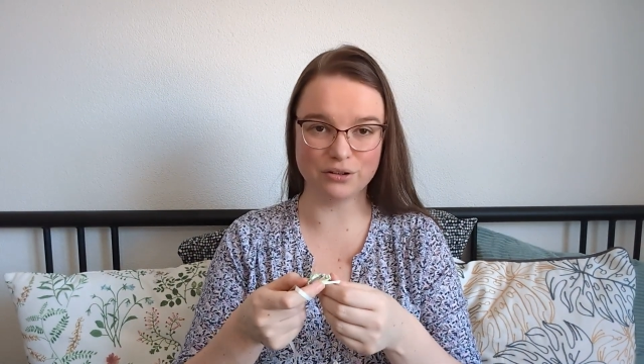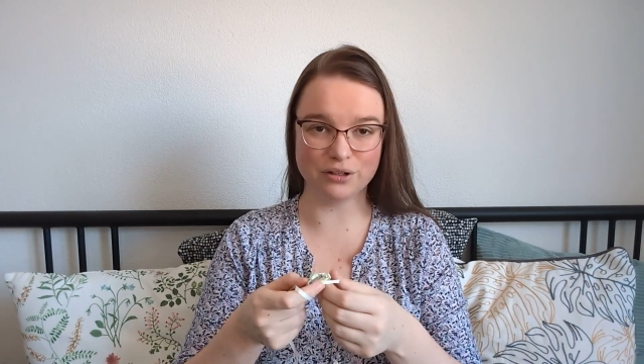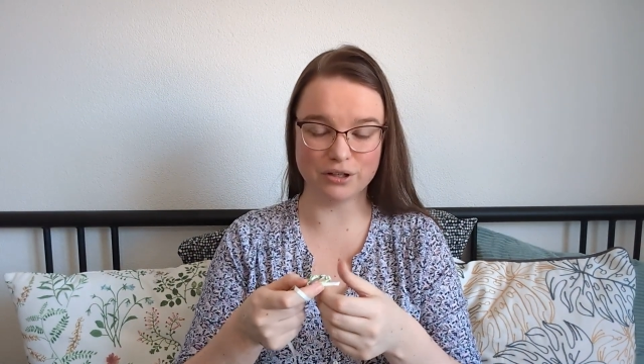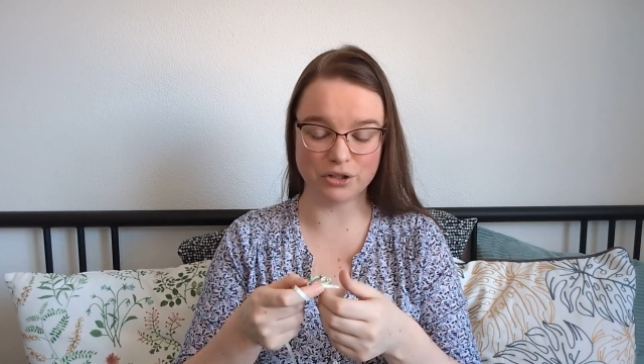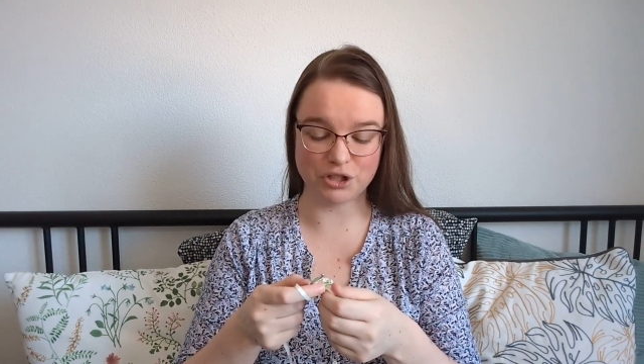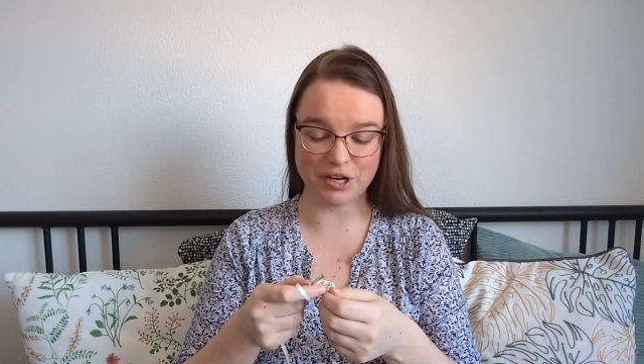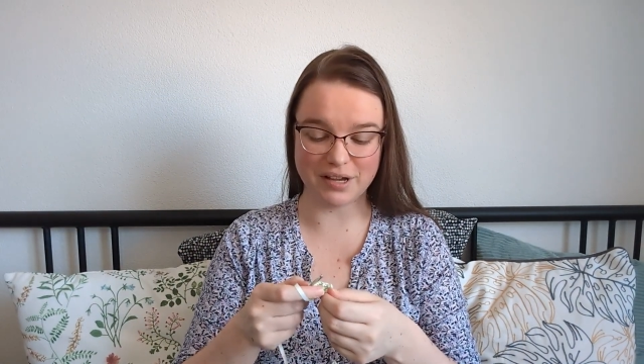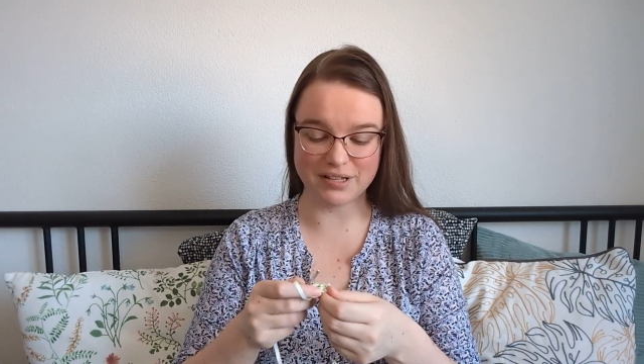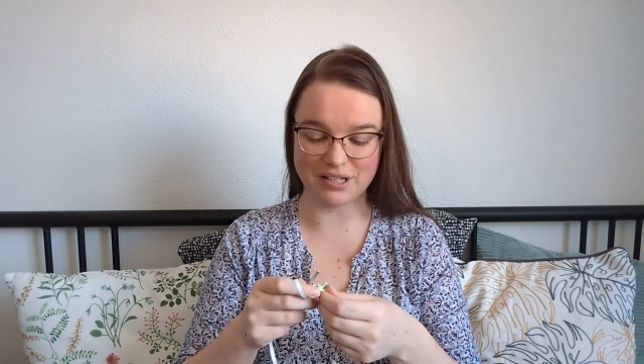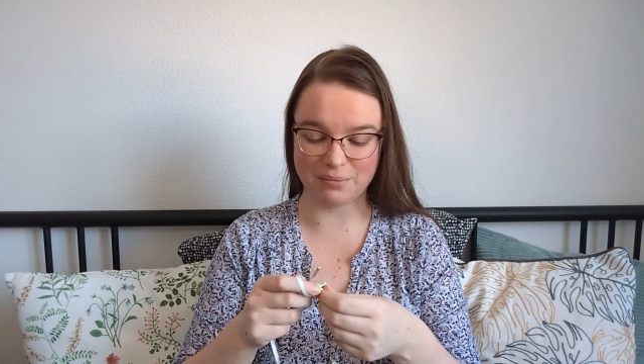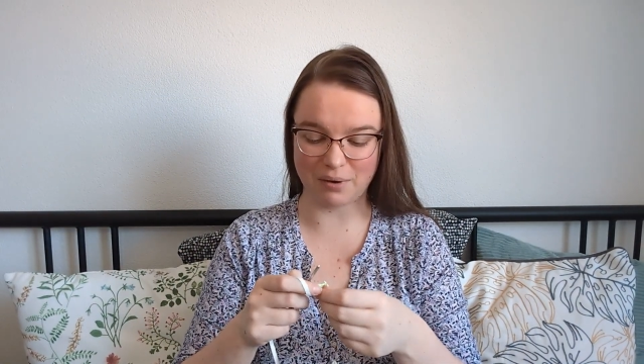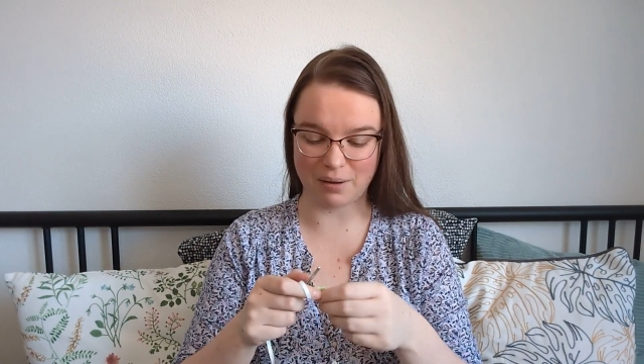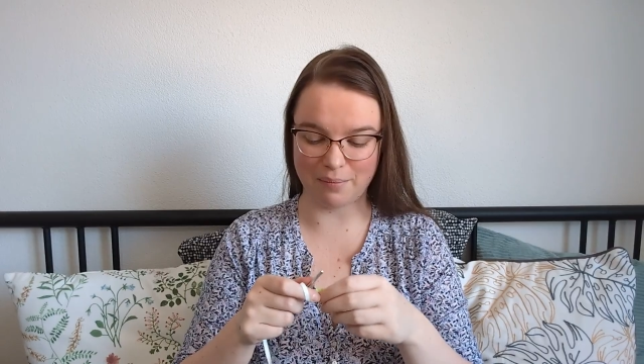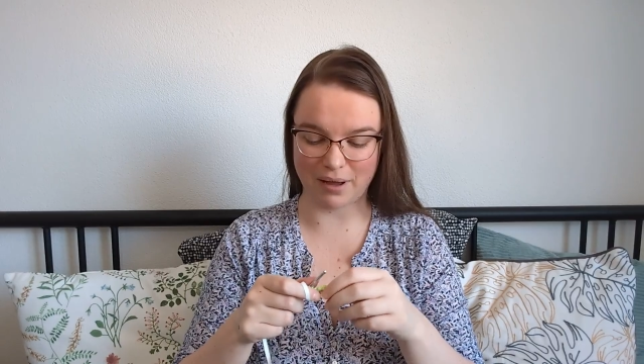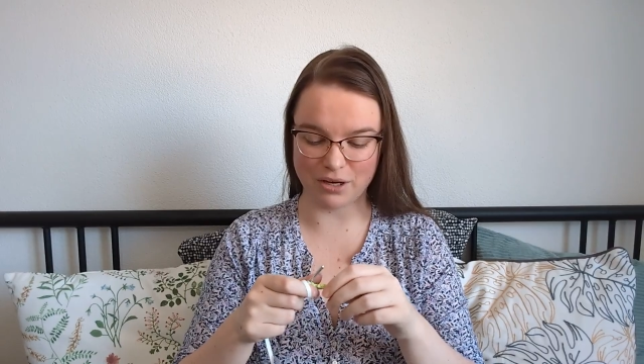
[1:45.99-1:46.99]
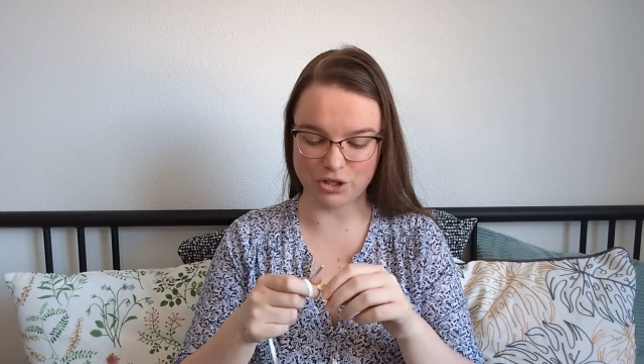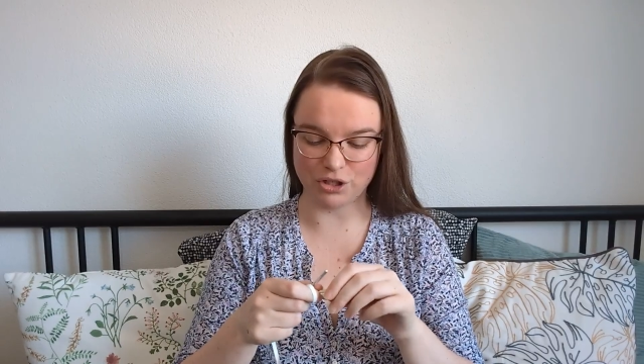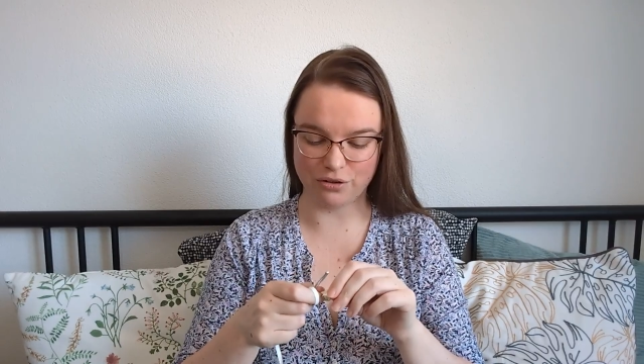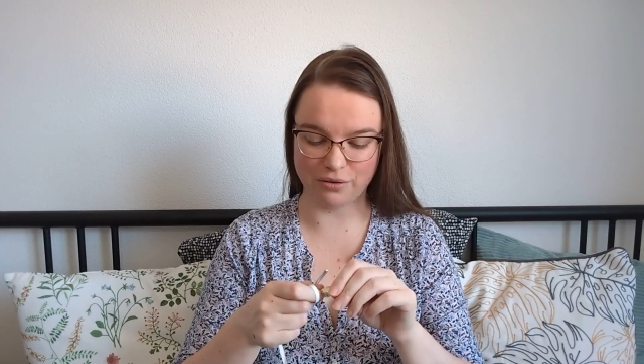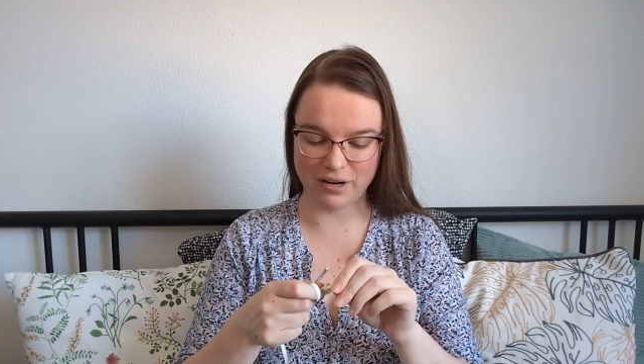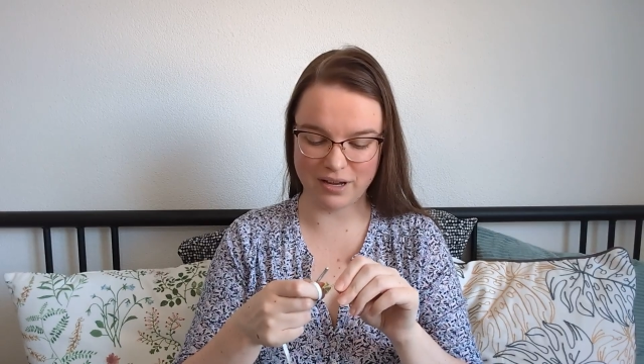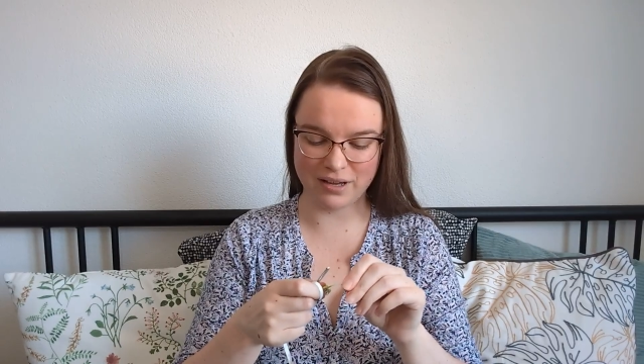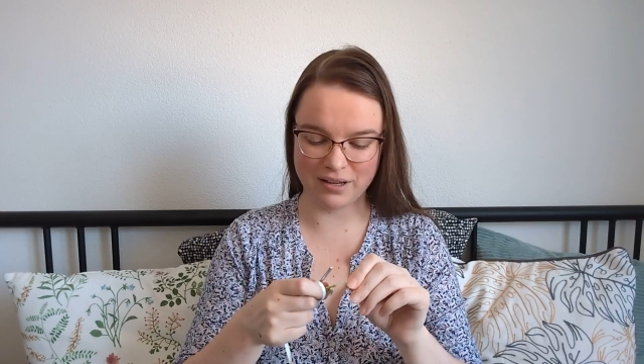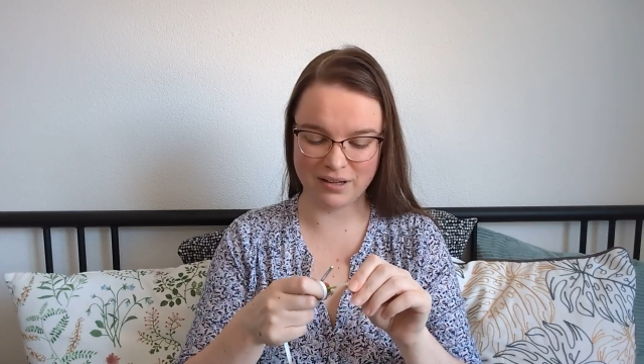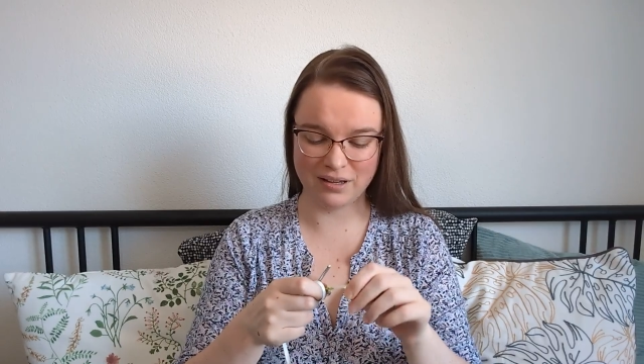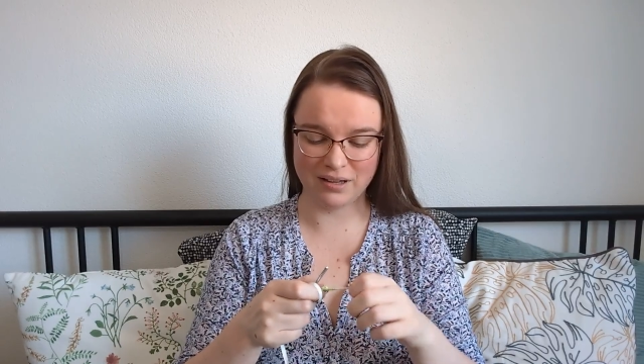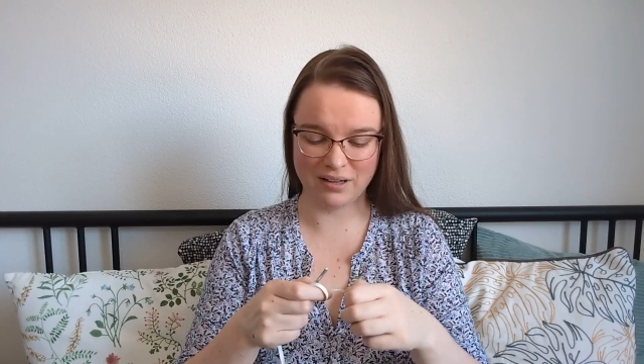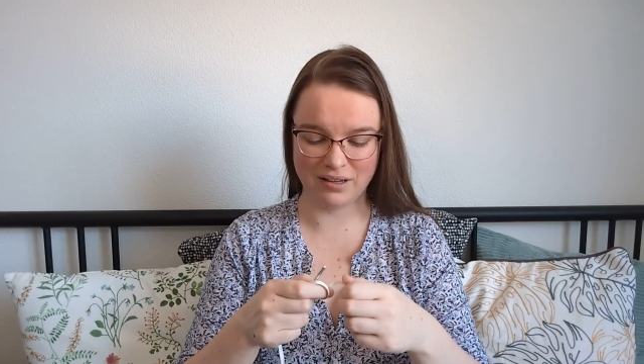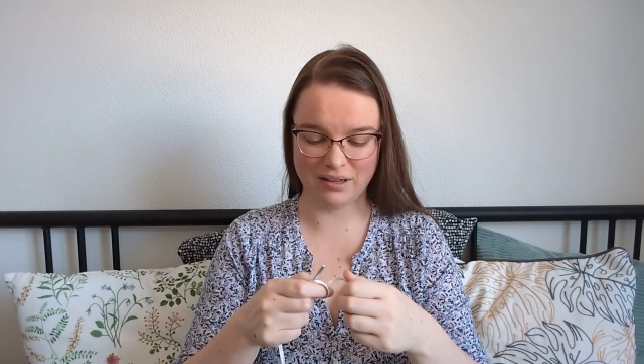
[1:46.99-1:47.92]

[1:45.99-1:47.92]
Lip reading: crochets in my magic ring,